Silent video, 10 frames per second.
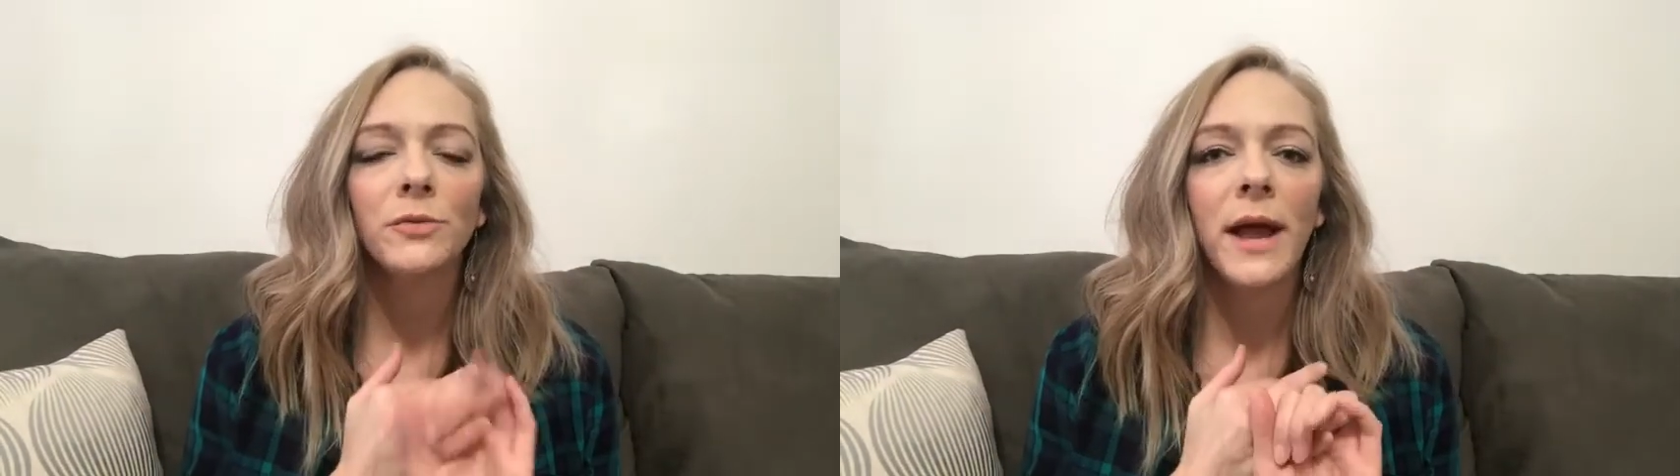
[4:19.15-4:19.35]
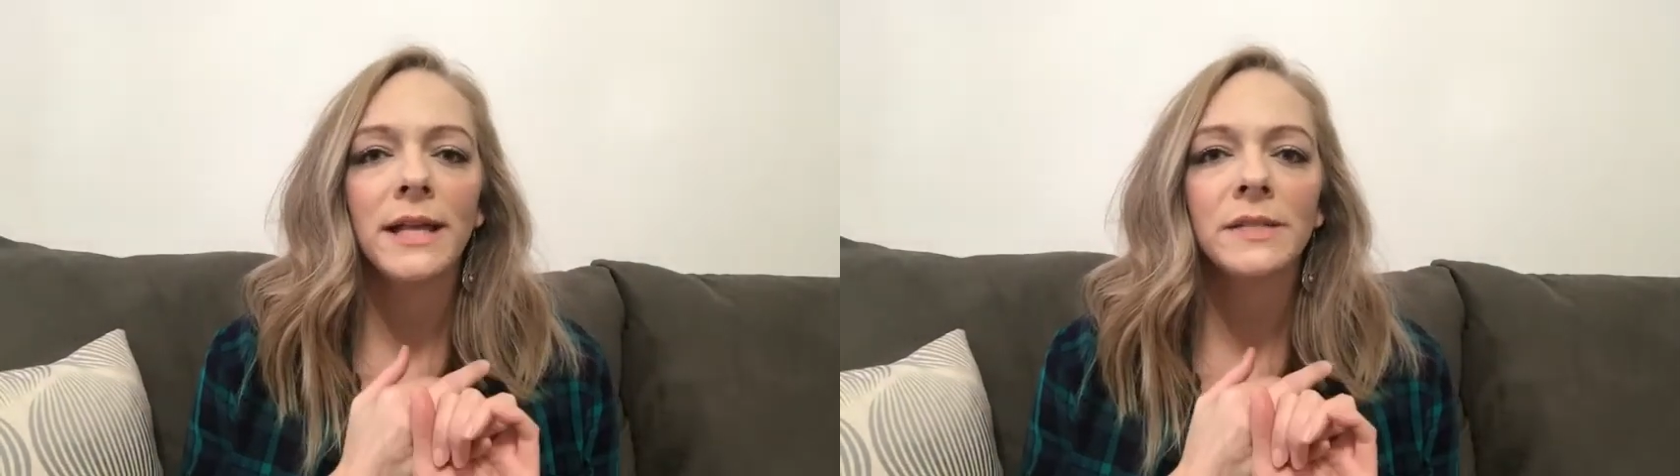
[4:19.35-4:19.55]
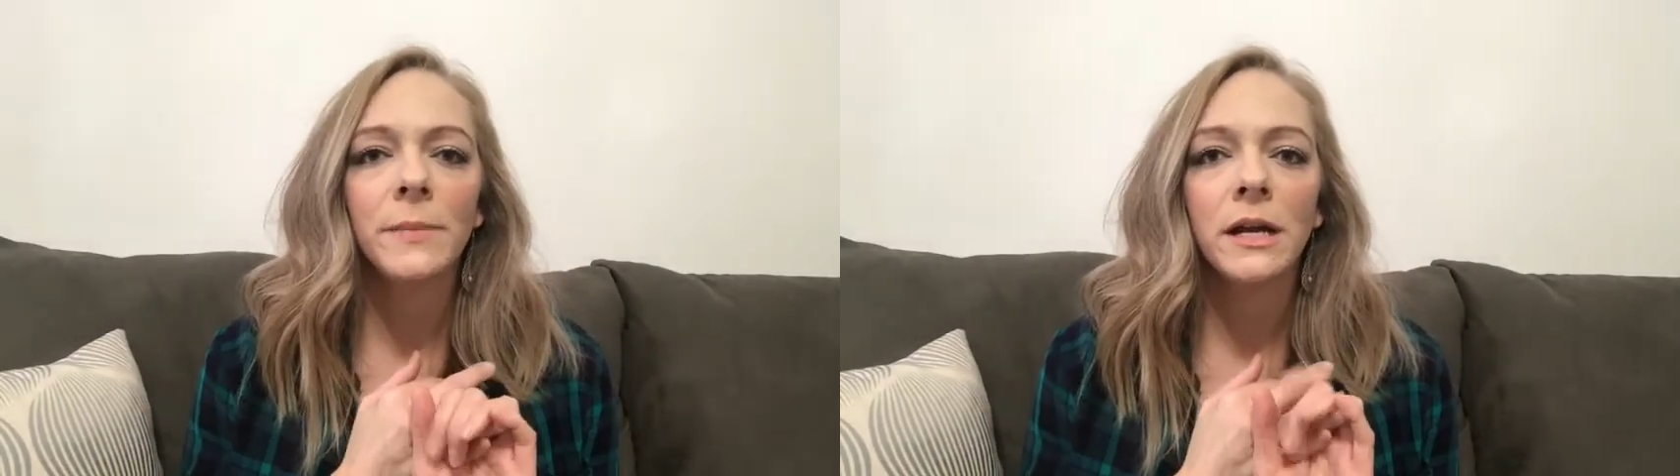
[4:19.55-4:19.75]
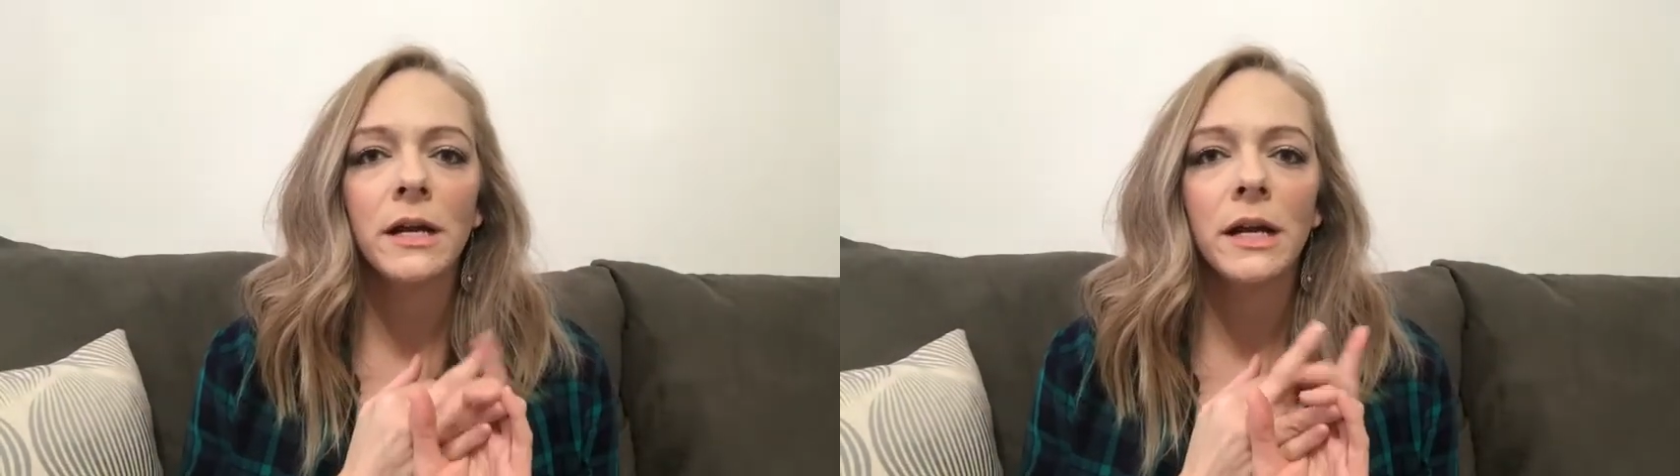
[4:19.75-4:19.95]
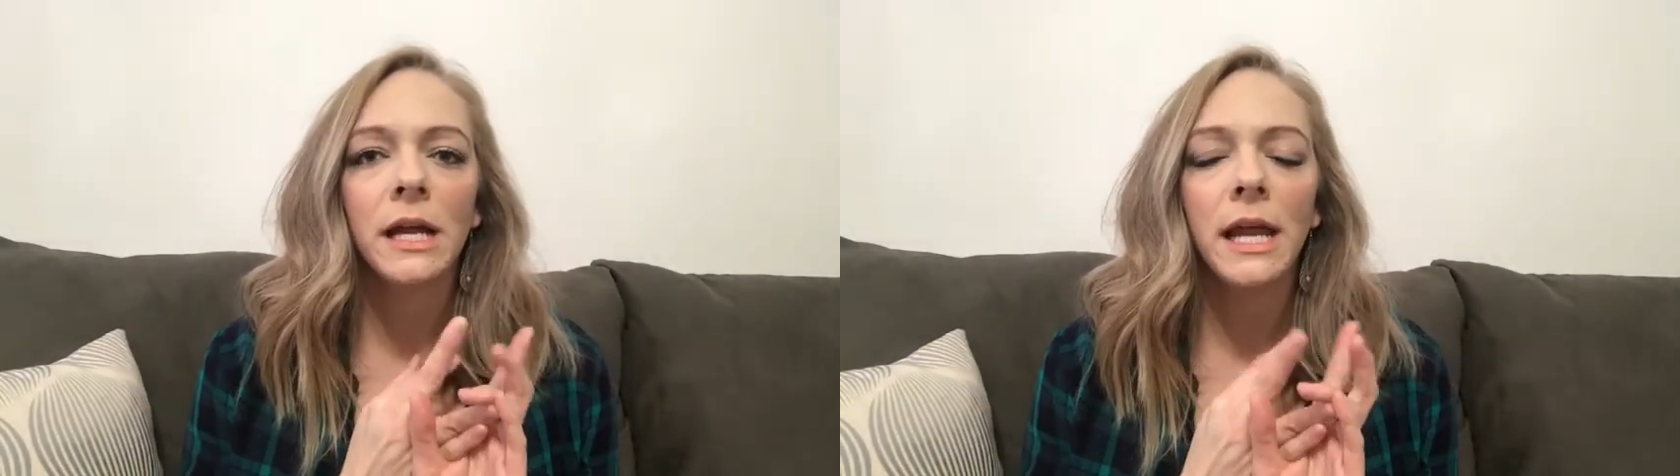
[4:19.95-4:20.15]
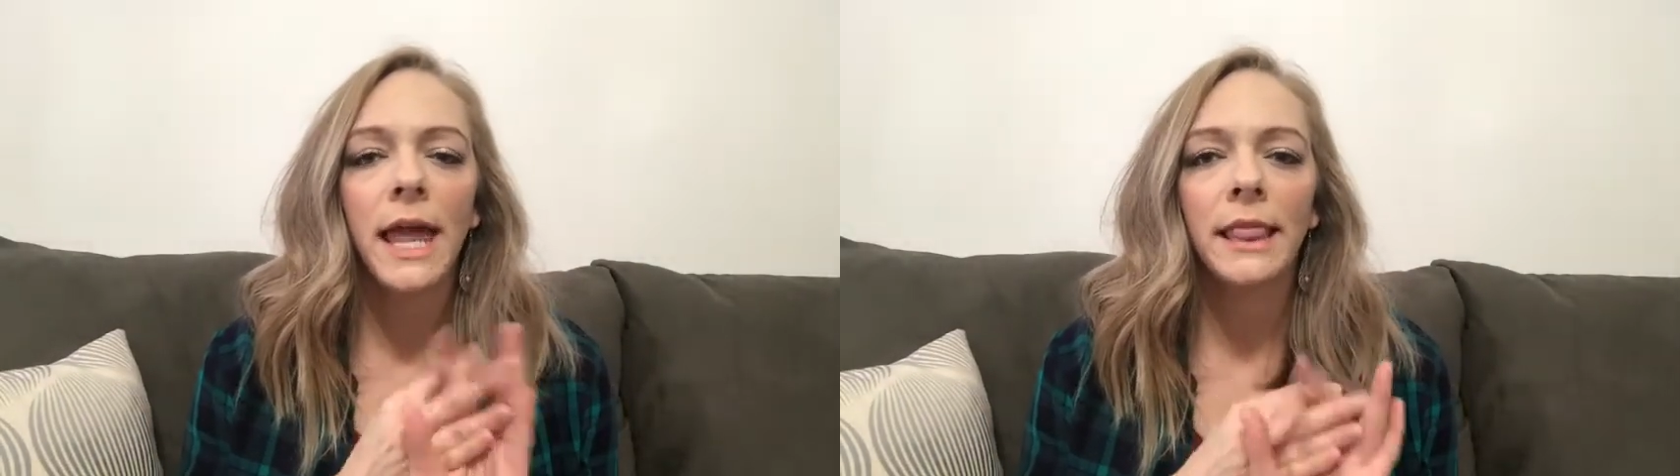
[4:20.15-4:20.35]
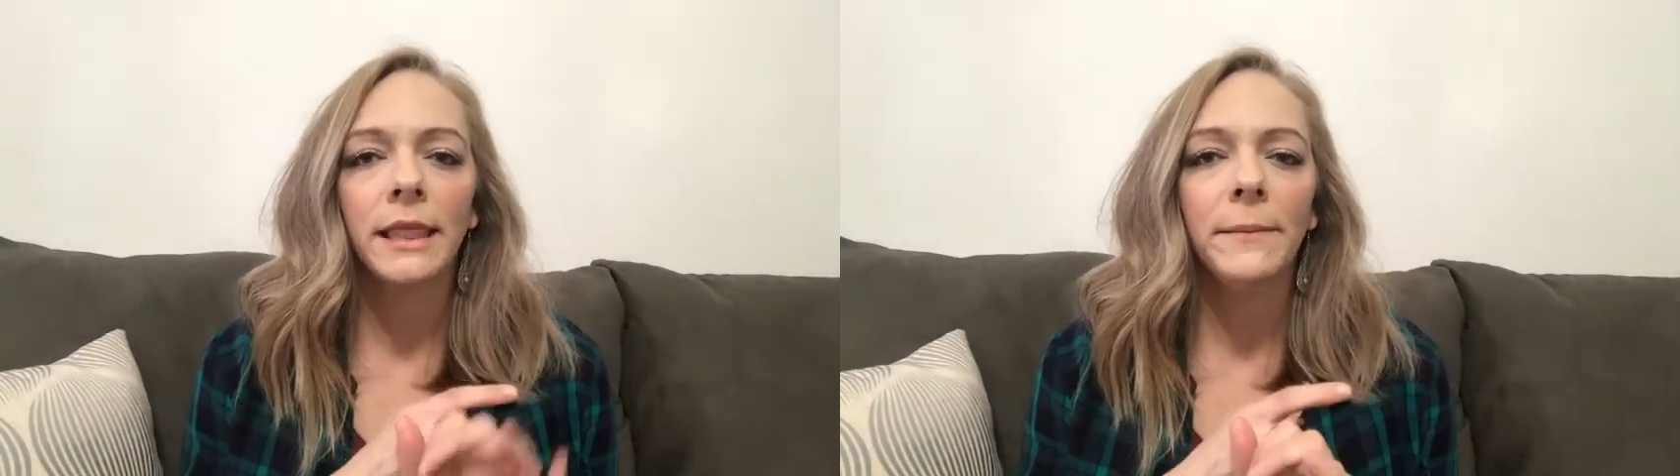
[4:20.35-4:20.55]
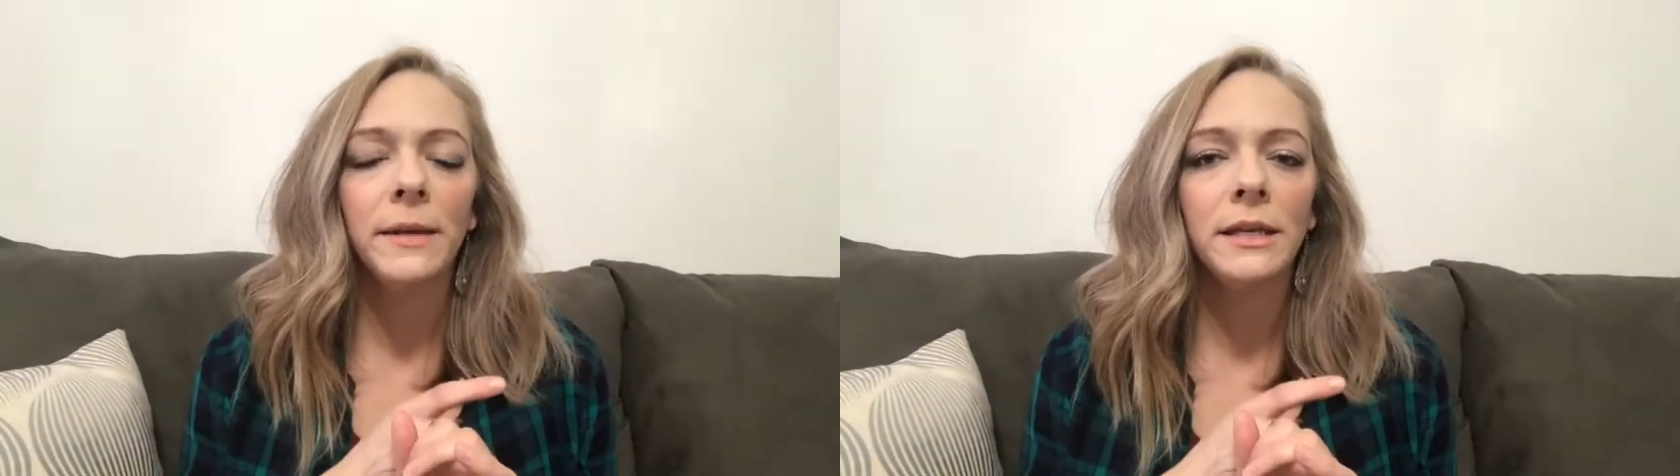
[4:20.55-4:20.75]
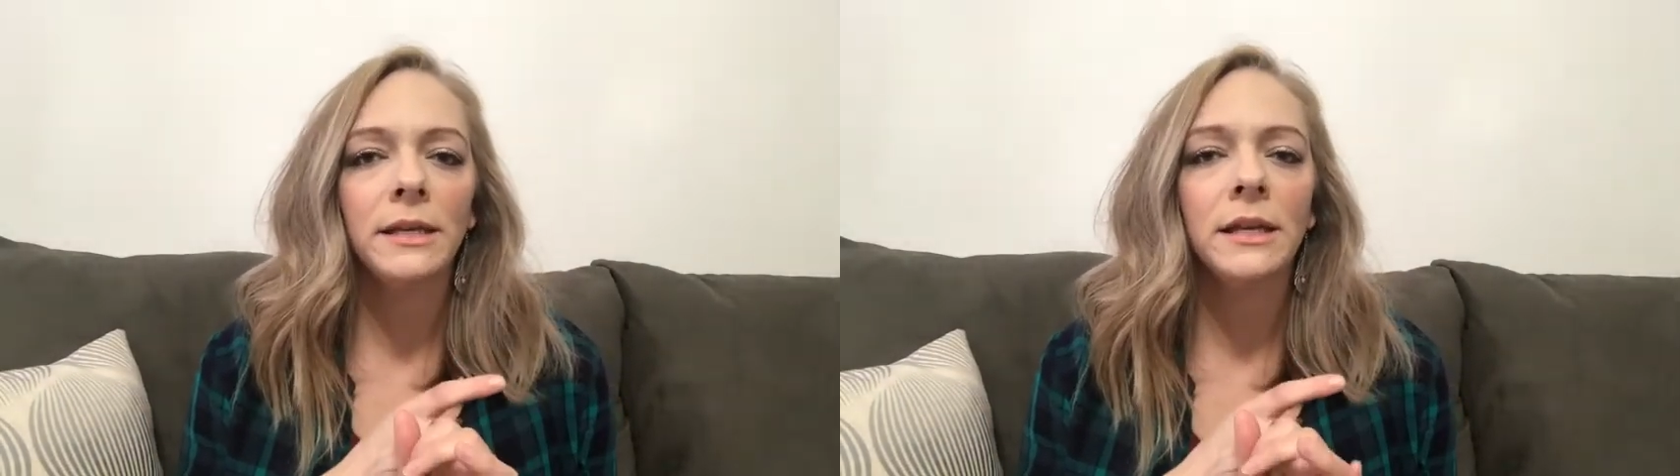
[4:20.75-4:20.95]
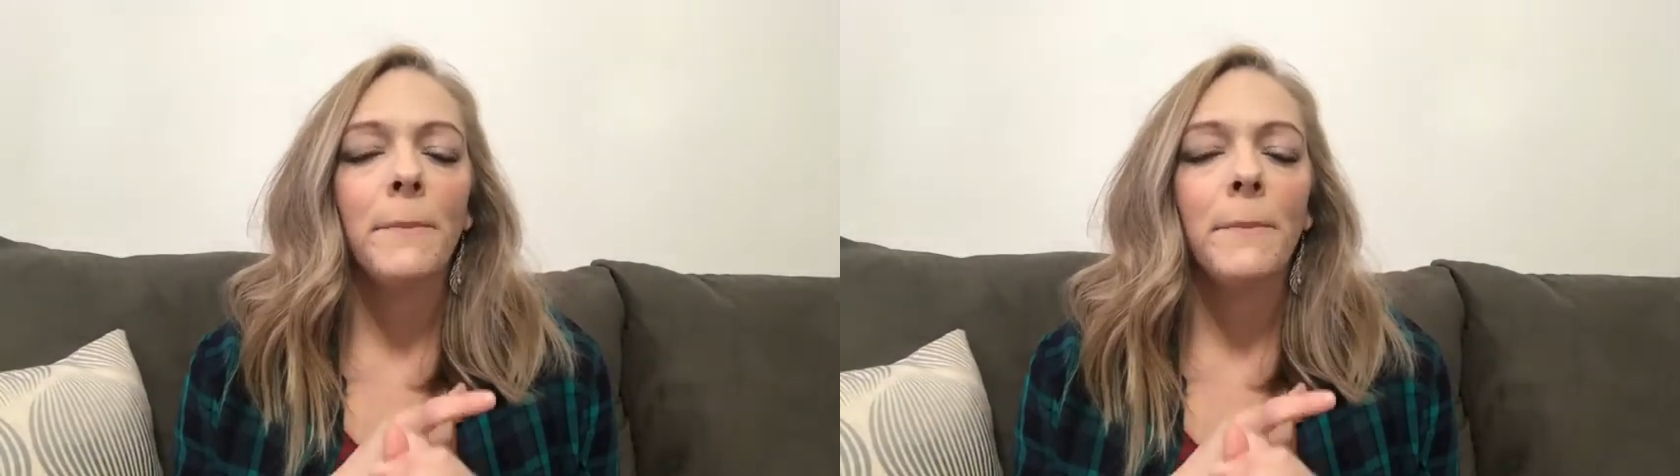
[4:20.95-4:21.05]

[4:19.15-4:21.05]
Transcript: raspberry, and lemon.